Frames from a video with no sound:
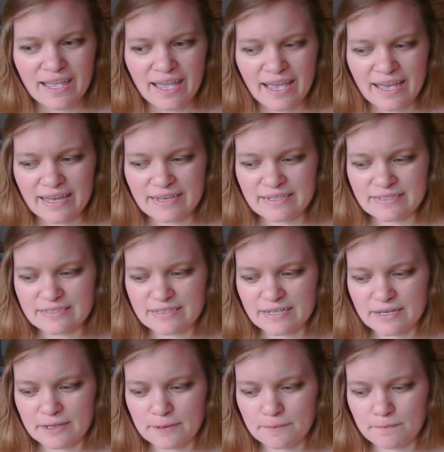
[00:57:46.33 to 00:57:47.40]
And
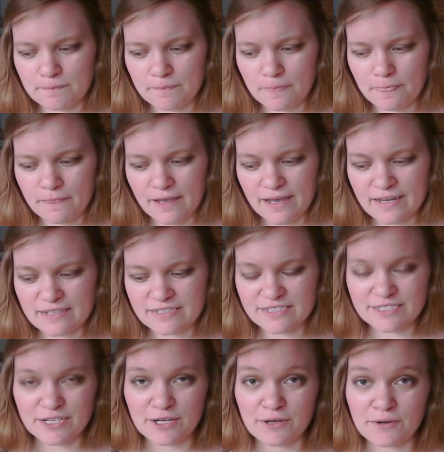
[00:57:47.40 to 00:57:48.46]
yeah,
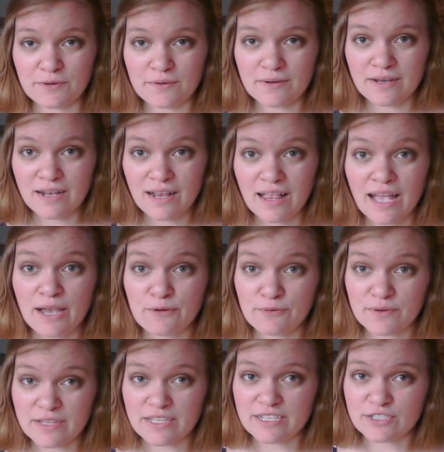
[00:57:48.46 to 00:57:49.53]
so
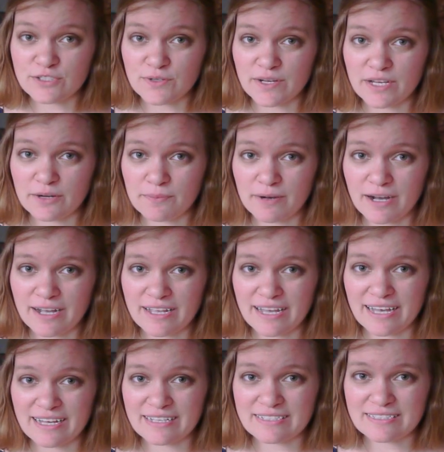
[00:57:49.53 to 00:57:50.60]
really enjoy her
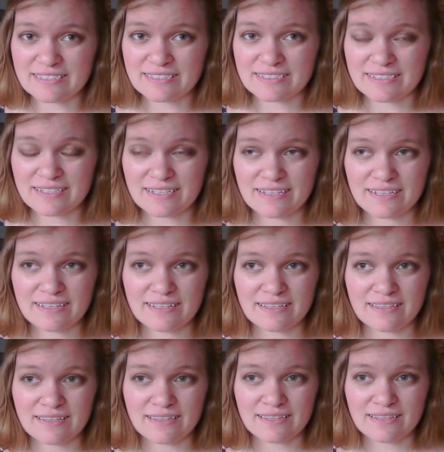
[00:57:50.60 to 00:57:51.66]
podcast.
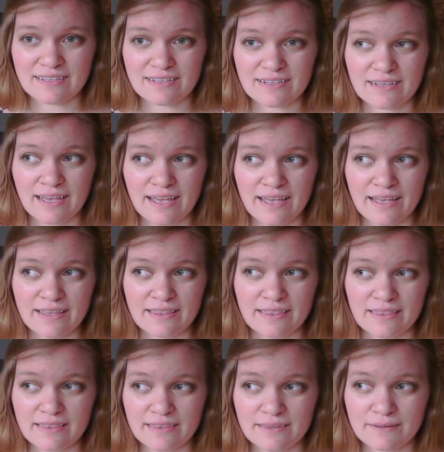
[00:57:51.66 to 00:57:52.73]

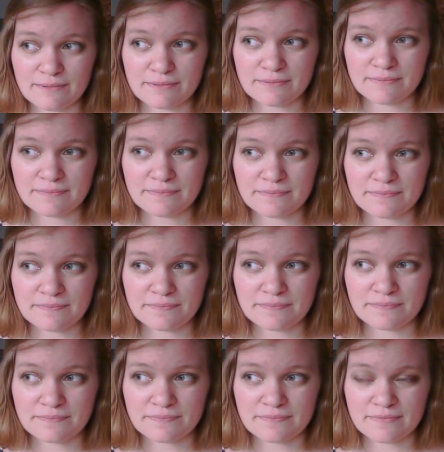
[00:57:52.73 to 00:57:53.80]
And
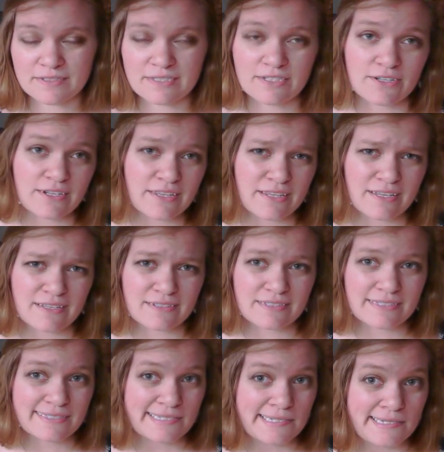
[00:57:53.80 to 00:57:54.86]
is there anything else to
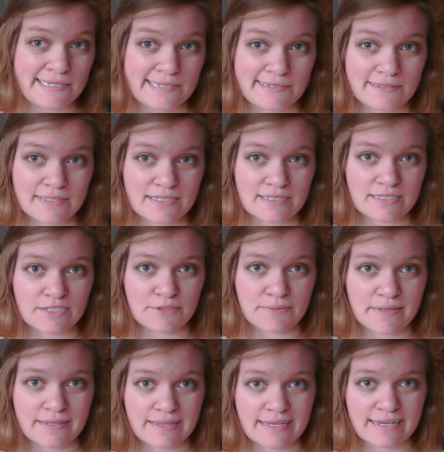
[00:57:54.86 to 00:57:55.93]
say? I don't think so about
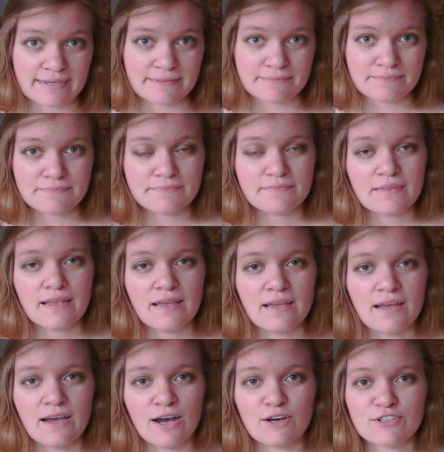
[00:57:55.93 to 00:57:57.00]
that.
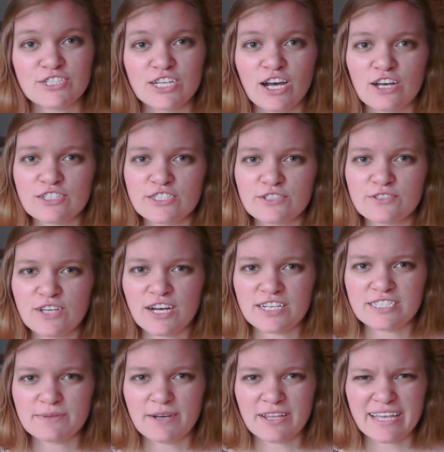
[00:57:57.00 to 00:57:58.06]
Oh, she also
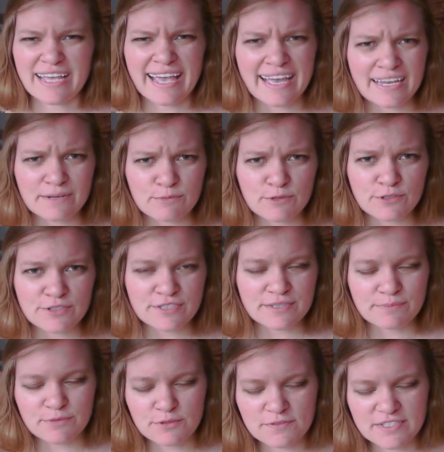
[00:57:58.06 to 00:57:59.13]
talks about like animals
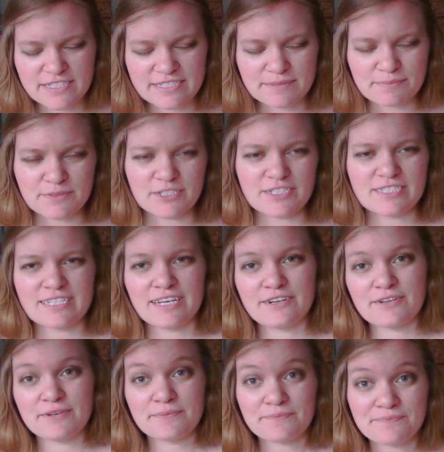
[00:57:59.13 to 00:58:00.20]
and movies and books. I
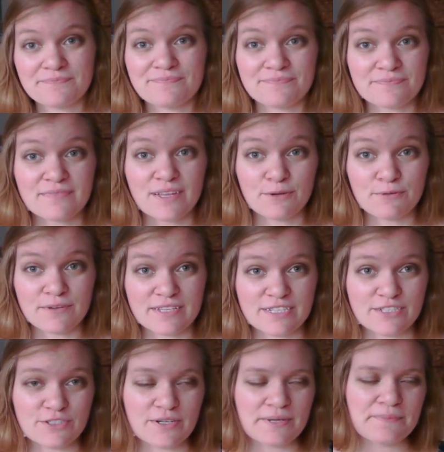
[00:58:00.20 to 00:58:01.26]
don't know. Really
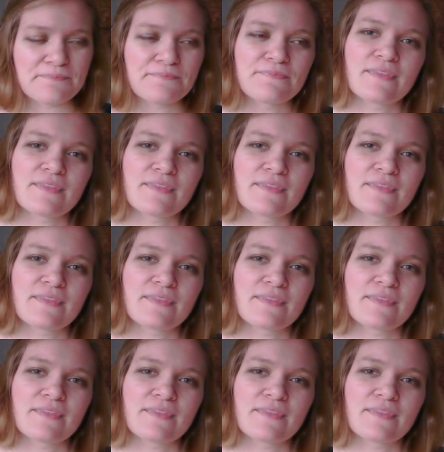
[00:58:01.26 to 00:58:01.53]
enjoy it.